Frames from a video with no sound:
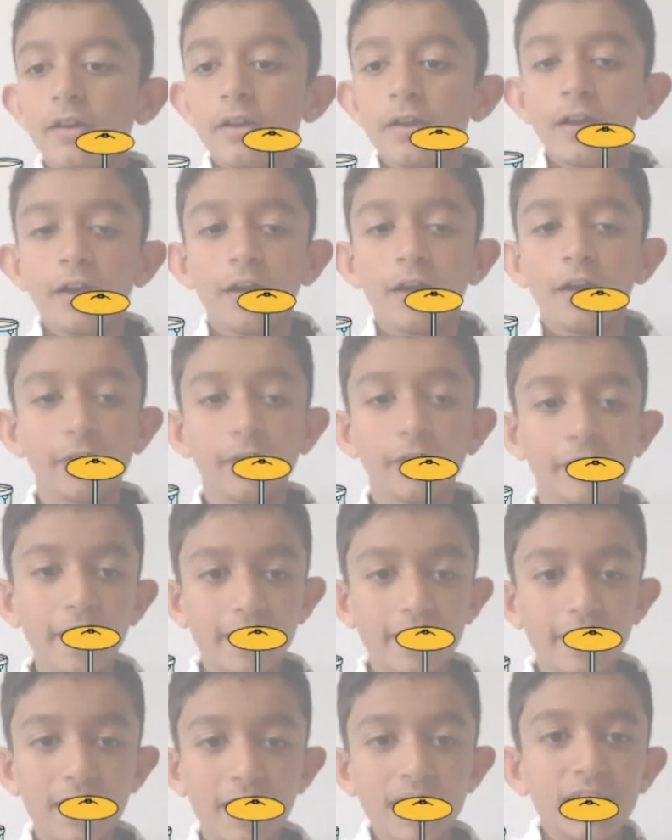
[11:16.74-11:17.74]
Okay,
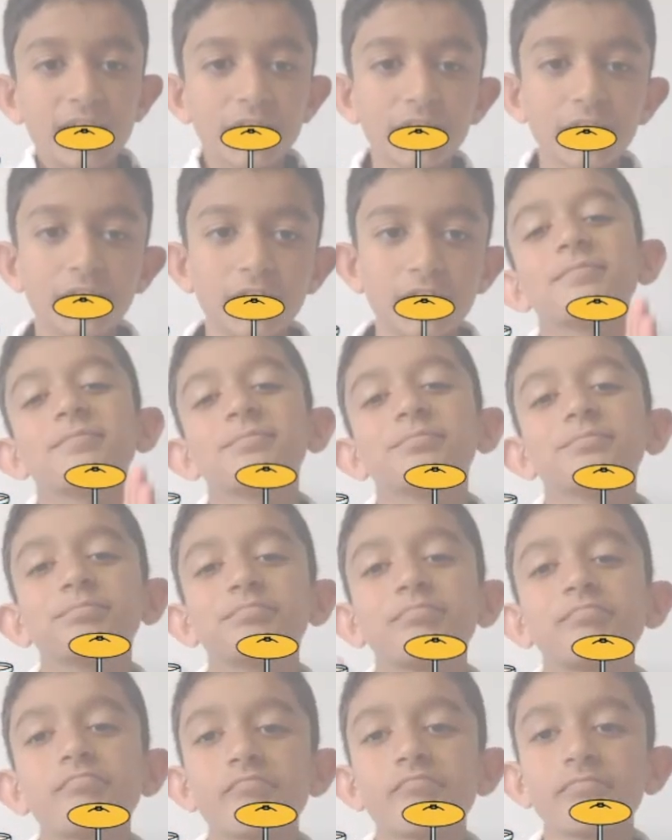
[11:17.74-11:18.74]
good.
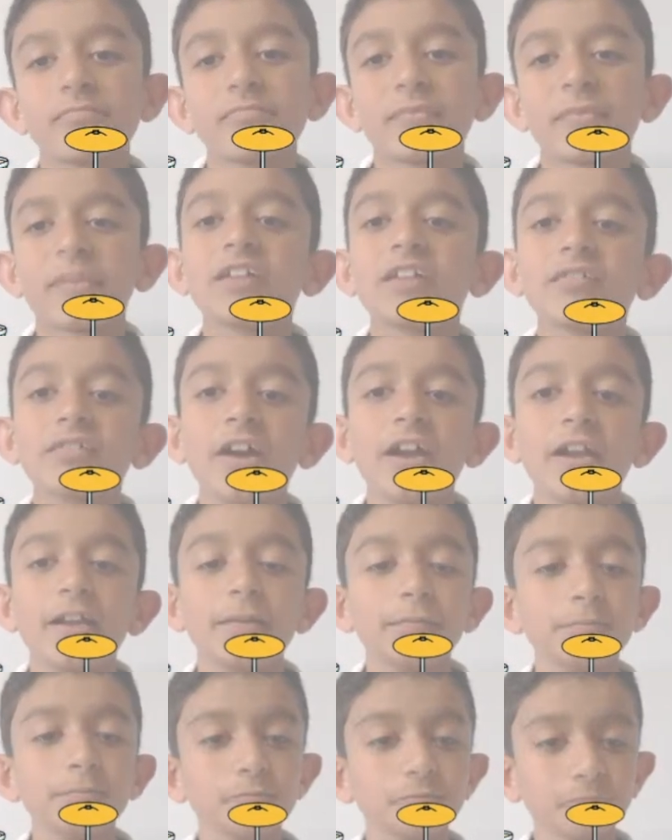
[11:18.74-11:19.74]
Right.
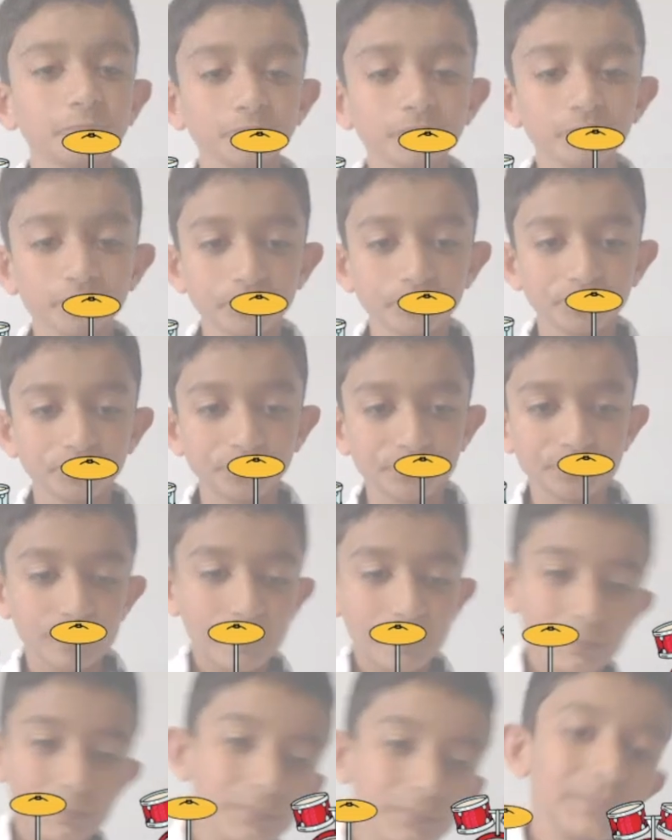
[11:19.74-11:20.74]
Do
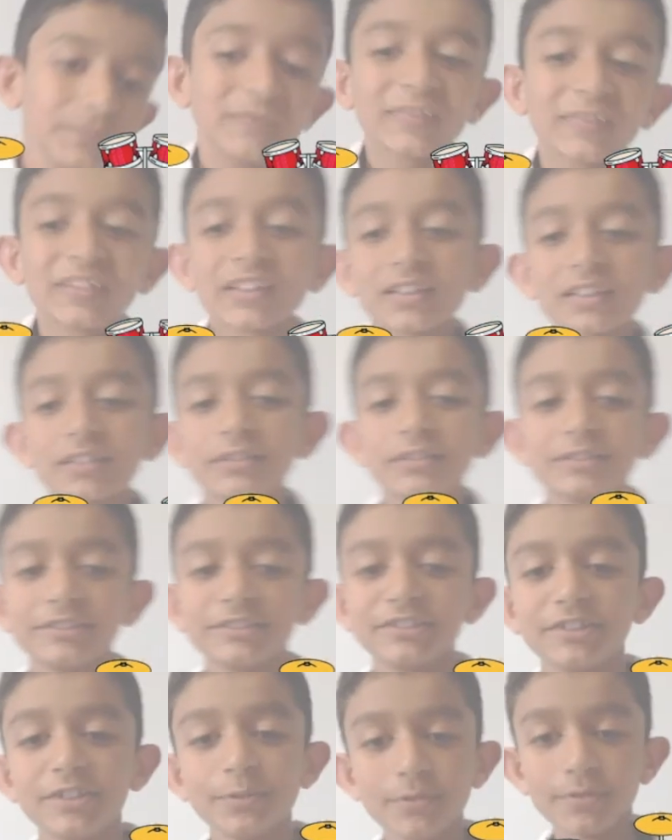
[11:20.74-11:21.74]

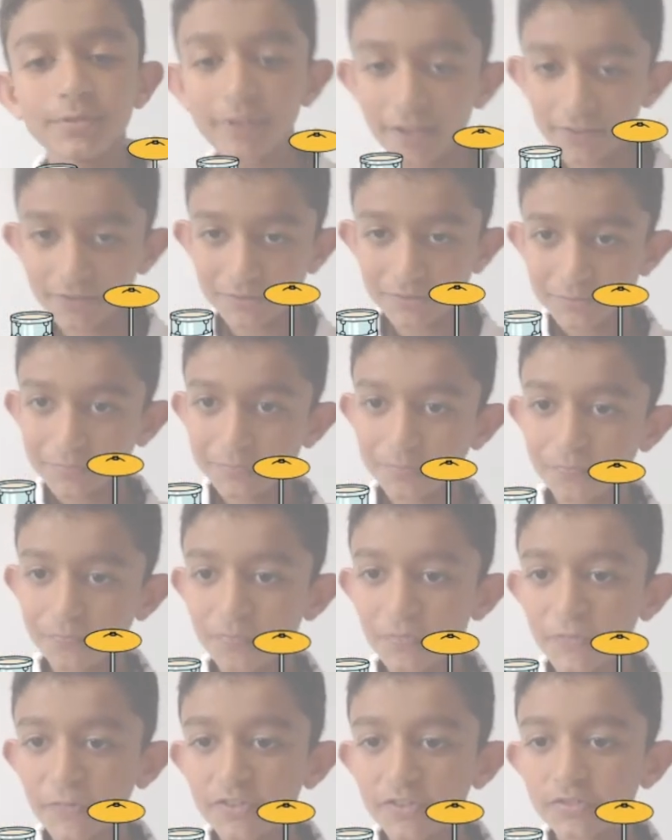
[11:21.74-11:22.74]
this.
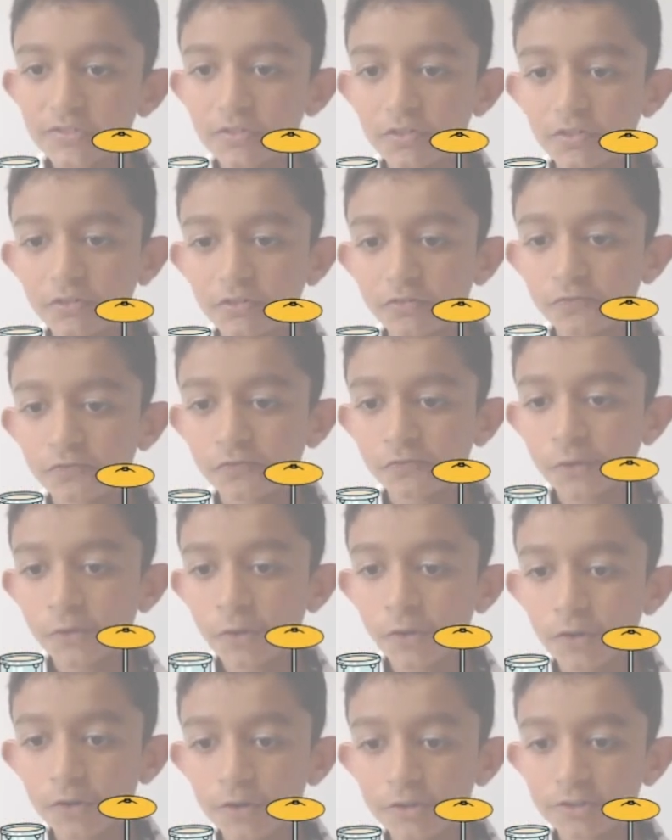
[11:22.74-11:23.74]
So, of
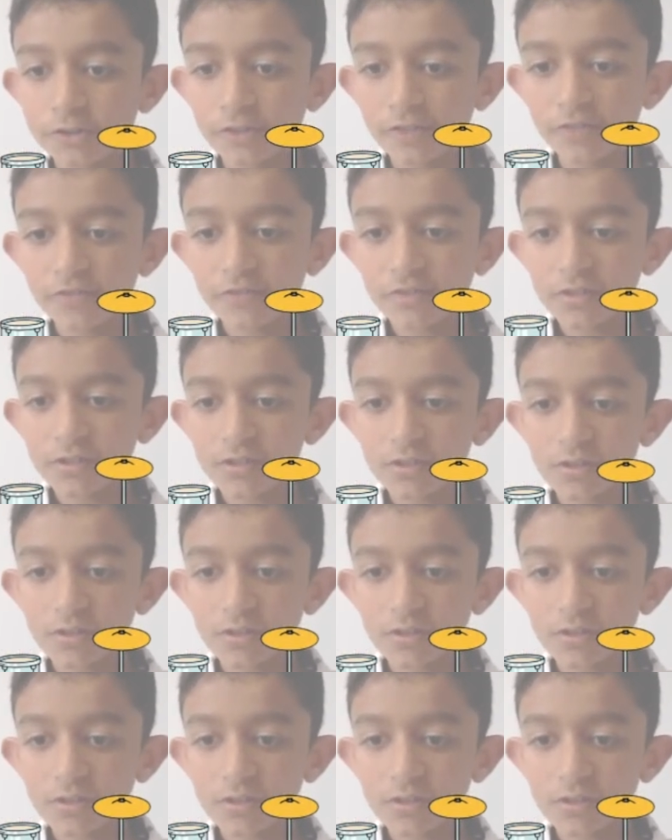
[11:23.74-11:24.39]
course, you have to go to